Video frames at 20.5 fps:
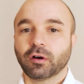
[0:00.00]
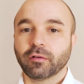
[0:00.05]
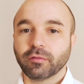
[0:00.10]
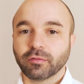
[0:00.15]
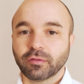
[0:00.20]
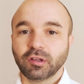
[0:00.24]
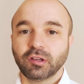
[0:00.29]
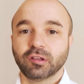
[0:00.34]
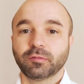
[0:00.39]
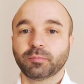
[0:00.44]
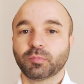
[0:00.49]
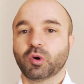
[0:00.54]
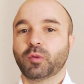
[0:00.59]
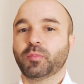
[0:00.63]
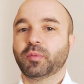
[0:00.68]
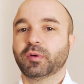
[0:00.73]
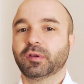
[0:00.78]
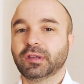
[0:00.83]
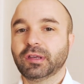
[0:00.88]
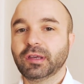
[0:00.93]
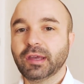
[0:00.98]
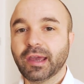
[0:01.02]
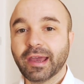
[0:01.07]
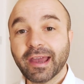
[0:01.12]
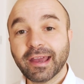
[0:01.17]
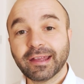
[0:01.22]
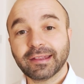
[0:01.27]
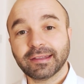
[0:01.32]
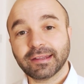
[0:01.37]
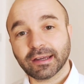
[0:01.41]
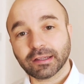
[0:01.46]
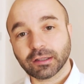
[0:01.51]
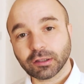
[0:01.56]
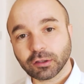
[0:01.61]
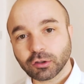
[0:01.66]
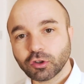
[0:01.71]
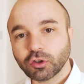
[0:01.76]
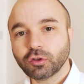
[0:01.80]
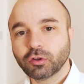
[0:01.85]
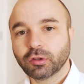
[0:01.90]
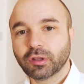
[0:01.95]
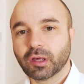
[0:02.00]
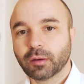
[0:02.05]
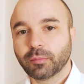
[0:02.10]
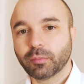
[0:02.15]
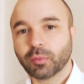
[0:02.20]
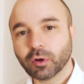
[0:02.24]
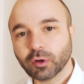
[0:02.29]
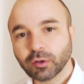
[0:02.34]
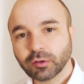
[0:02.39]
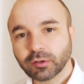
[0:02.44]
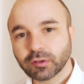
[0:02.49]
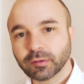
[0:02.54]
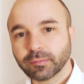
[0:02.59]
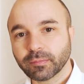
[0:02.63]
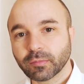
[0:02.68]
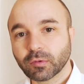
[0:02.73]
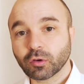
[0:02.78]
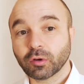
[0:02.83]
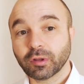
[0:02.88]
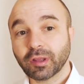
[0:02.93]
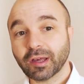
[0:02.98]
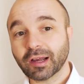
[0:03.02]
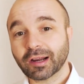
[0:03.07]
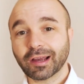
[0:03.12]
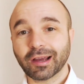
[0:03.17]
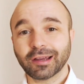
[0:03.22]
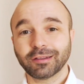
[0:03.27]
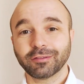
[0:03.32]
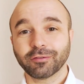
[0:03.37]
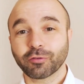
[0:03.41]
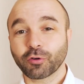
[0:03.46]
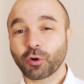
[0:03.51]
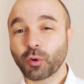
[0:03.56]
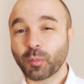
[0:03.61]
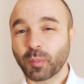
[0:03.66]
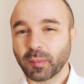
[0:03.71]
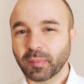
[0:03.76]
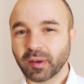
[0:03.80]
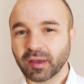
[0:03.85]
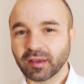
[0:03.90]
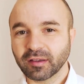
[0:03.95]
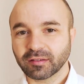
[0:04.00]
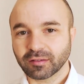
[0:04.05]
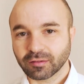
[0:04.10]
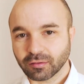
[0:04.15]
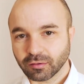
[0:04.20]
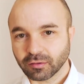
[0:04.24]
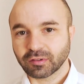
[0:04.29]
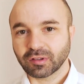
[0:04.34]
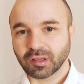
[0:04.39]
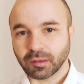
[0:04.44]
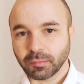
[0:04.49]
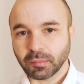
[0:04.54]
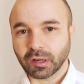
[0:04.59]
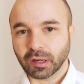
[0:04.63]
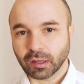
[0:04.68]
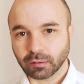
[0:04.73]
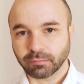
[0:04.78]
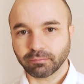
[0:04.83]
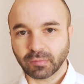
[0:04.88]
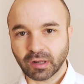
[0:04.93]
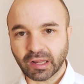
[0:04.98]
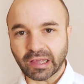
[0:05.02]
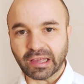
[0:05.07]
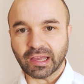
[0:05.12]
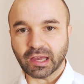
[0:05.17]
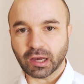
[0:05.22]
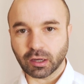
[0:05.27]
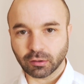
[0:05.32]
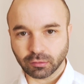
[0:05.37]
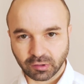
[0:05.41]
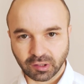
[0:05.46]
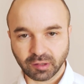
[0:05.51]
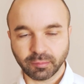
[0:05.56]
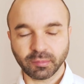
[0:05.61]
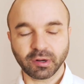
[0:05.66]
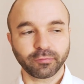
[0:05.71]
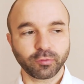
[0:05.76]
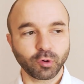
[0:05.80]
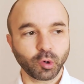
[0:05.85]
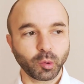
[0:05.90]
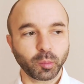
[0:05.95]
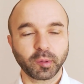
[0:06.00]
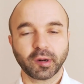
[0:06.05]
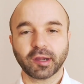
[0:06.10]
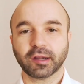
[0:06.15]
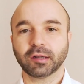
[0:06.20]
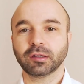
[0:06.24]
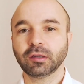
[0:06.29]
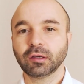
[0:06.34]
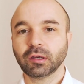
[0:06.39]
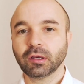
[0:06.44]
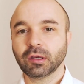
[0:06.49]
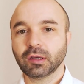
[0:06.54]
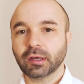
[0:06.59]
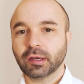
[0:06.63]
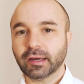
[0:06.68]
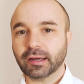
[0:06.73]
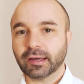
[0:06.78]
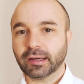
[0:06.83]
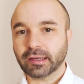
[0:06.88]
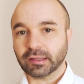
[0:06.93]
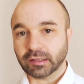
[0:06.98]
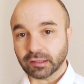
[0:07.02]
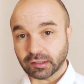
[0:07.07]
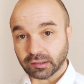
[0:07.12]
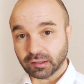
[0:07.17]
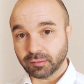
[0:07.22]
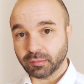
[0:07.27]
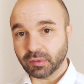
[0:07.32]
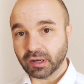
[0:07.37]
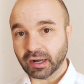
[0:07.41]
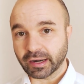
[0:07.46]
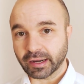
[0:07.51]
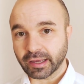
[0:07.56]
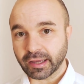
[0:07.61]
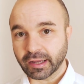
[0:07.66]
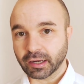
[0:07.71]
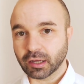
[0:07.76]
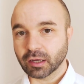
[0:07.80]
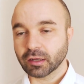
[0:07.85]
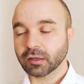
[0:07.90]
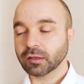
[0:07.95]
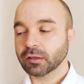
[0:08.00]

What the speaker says: of this property and the other 2 that I bought, so they are kind of copy-paste, so similar layout, similar floor plan and similar area.